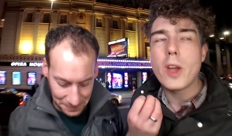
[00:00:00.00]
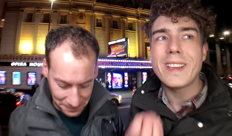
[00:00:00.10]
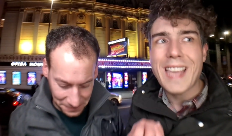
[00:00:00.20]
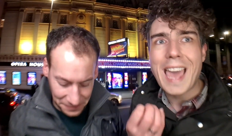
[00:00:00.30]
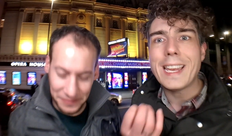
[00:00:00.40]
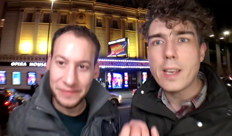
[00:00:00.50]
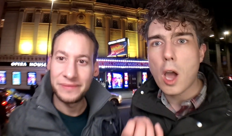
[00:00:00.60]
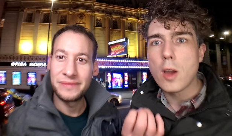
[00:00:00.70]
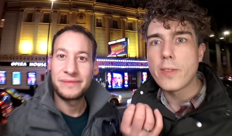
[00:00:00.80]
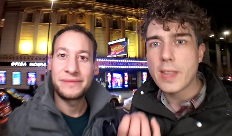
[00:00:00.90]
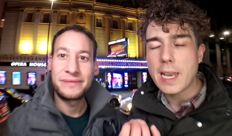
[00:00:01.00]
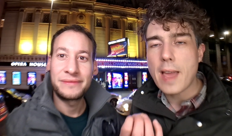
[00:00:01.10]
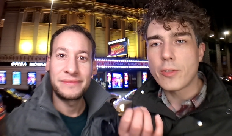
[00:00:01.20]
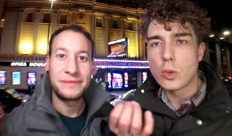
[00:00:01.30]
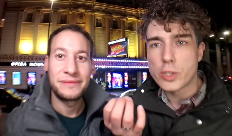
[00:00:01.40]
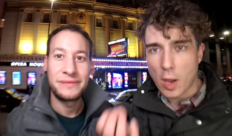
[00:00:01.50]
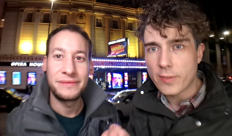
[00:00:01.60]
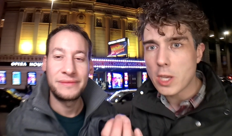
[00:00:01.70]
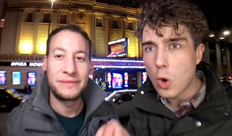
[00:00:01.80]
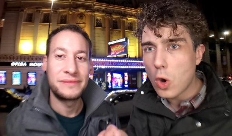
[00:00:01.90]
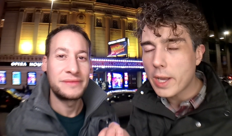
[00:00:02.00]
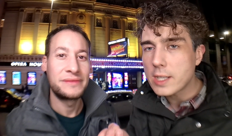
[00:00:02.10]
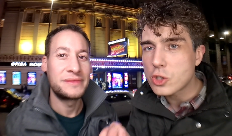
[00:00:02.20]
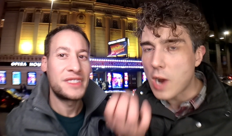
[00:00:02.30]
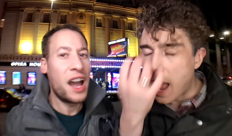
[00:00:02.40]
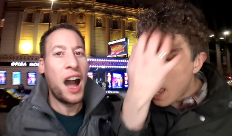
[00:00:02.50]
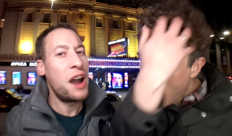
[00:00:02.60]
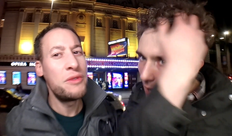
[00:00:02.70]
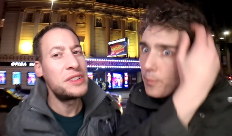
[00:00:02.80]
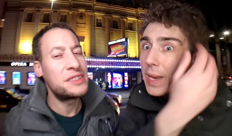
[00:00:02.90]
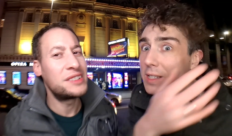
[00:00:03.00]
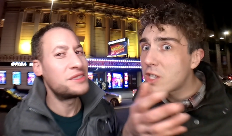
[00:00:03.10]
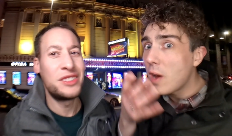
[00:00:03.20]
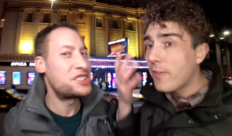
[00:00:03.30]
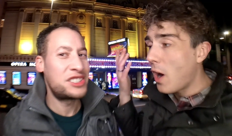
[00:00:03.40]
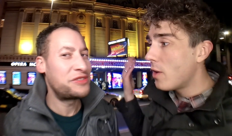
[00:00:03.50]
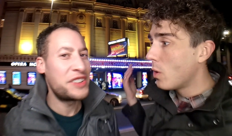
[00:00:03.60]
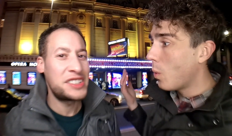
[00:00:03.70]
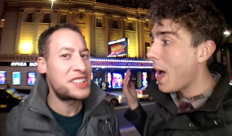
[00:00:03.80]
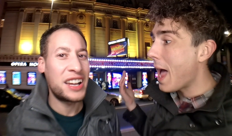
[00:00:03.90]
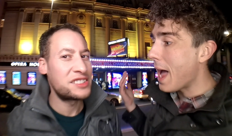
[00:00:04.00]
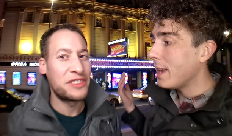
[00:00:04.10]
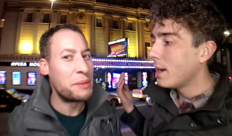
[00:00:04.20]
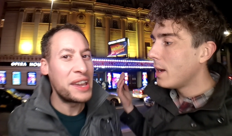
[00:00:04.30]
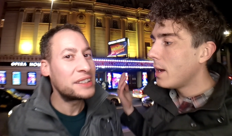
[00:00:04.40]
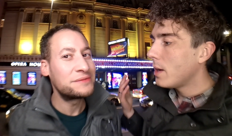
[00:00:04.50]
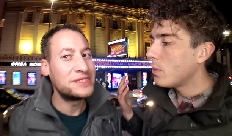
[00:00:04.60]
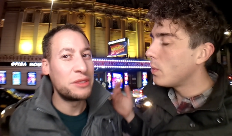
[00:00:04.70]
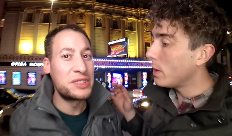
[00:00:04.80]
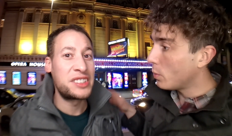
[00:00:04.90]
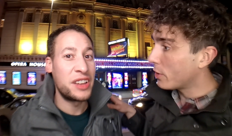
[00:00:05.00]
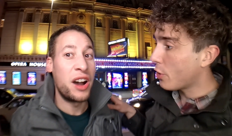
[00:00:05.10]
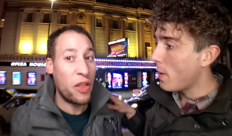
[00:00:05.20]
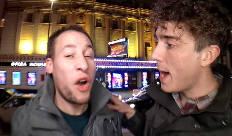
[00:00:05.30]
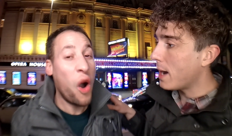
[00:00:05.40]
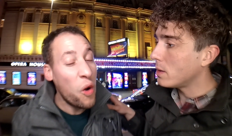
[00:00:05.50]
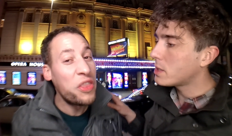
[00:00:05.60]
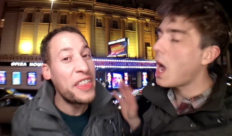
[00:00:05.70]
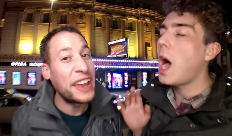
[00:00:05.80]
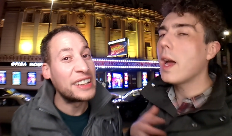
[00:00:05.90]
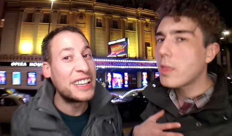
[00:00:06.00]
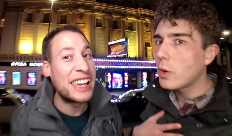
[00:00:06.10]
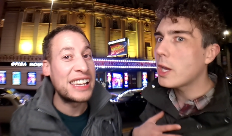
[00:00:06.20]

Speaker 1: weren't getting over the levels of the orchestra, I and being so far away for me, it was, was the, the, whole thing. I thought